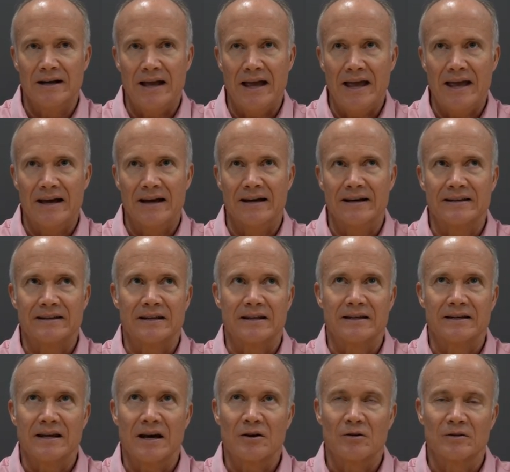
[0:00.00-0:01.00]
And
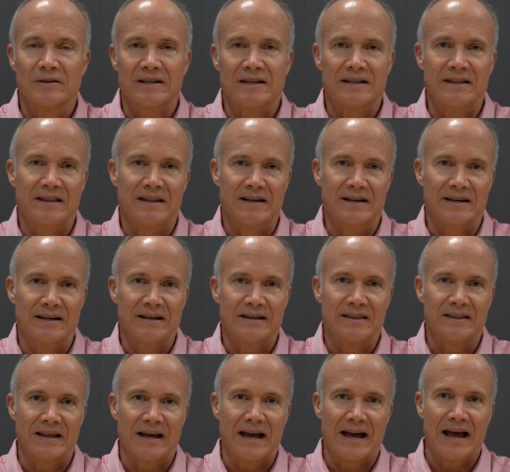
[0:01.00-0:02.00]
not only the
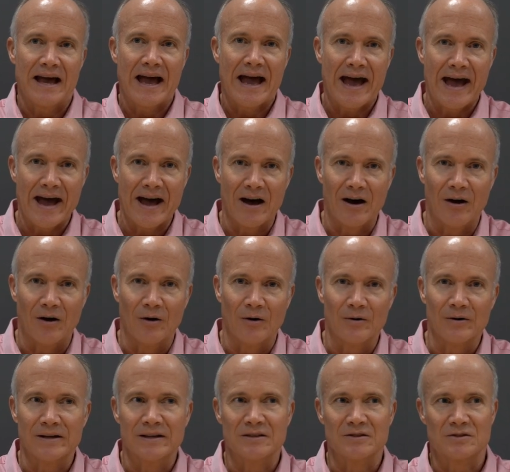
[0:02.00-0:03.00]

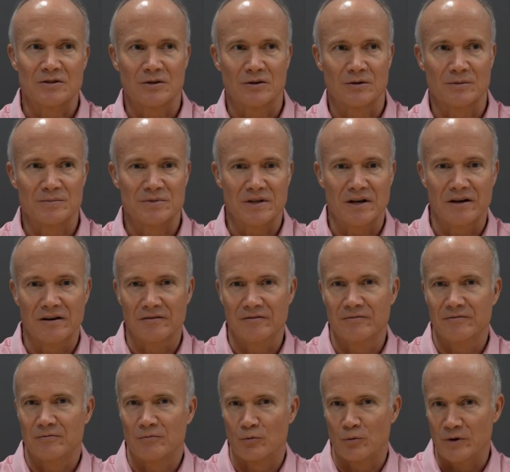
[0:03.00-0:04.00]
how in terms of
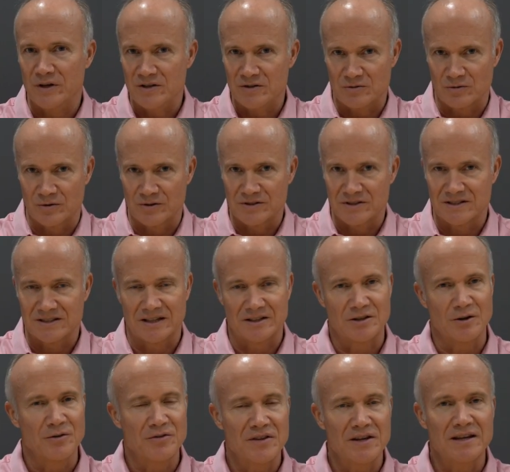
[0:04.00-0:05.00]
resources, like
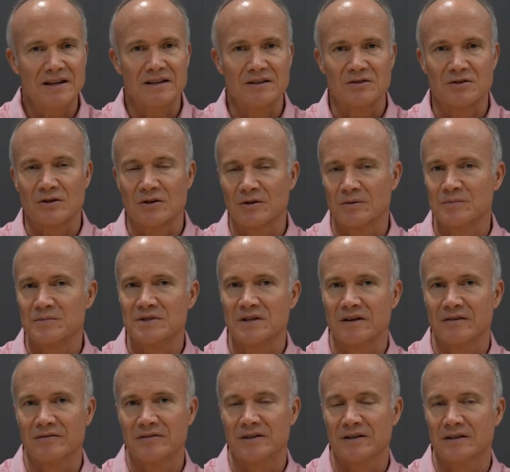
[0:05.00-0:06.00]
don't think in terms
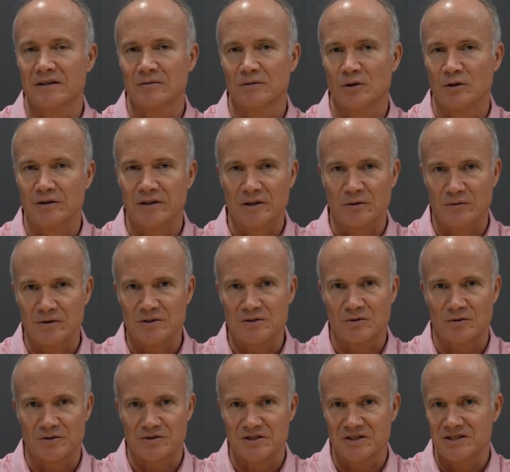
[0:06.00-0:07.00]
of the learning
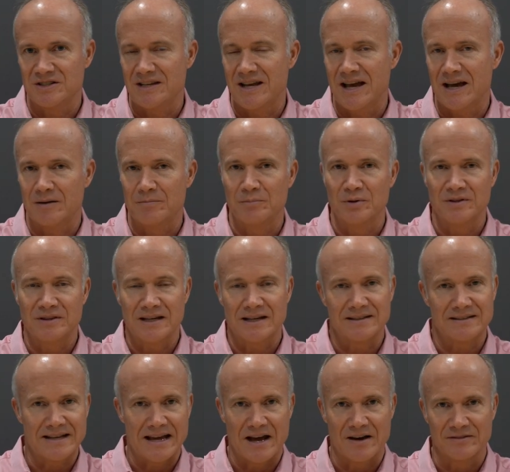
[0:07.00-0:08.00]
resources yet. Put
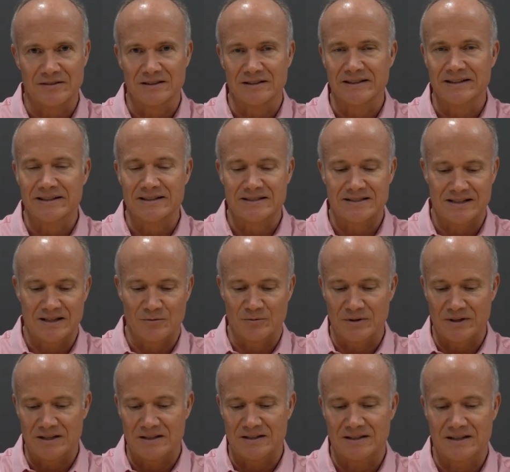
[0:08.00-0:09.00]
that down the list and
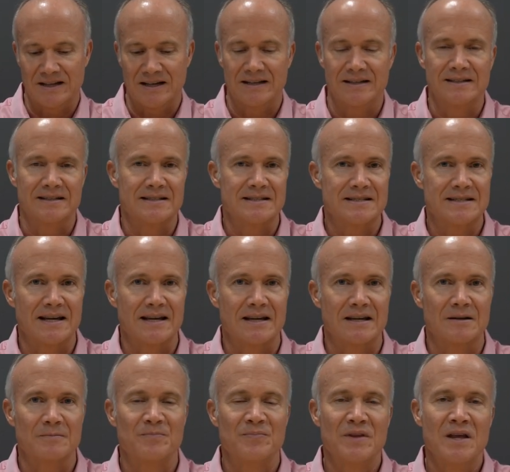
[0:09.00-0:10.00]
we'll get to that in a
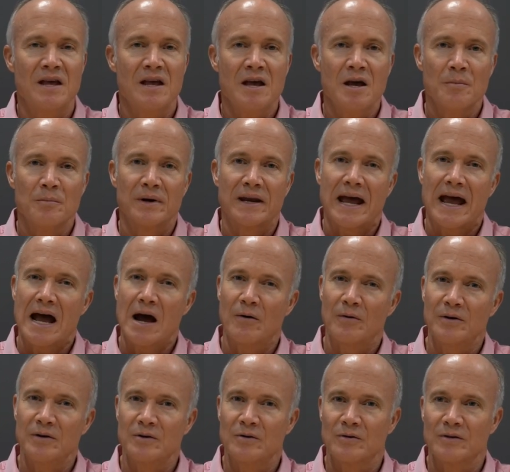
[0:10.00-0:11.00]
second. But how are
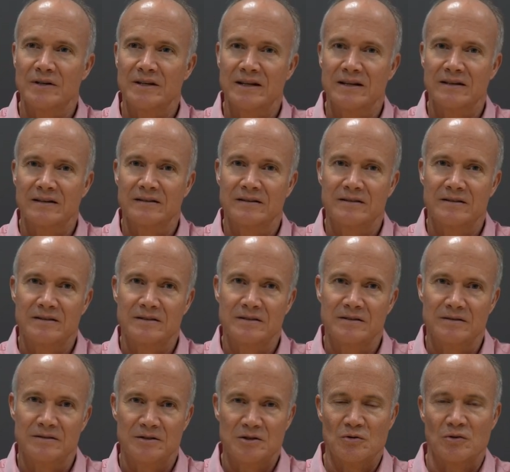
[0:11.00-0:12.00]
you going
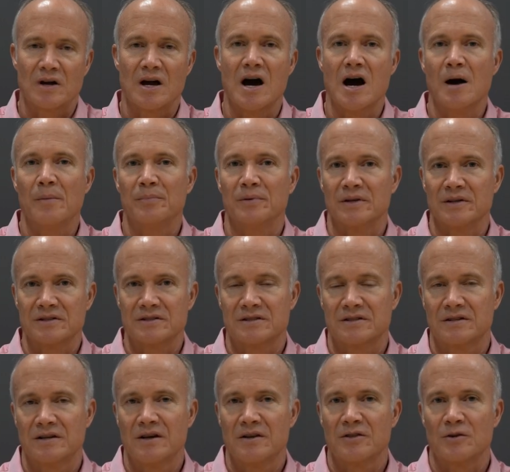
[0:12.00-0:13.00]
to
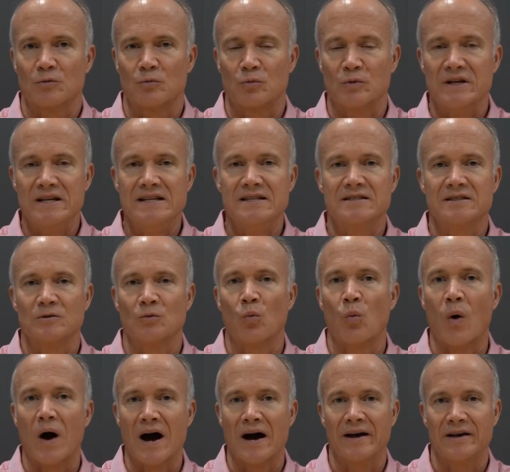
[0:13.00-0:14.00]
accomplish the reason
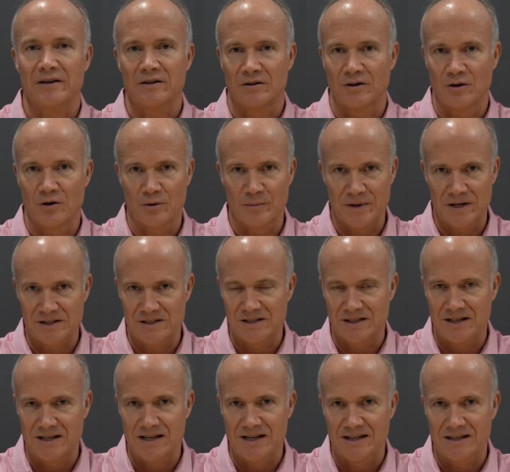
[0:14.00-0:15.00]
why you're home
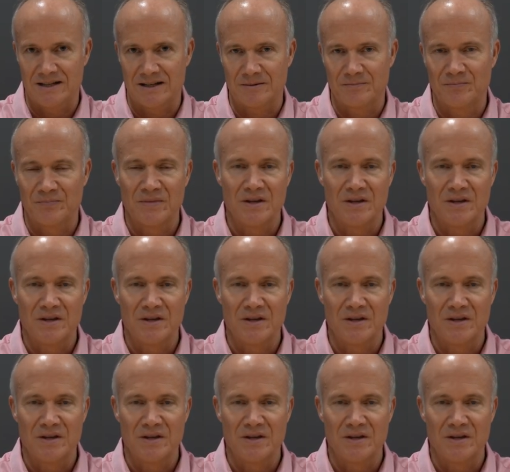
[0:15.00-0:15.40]
educating?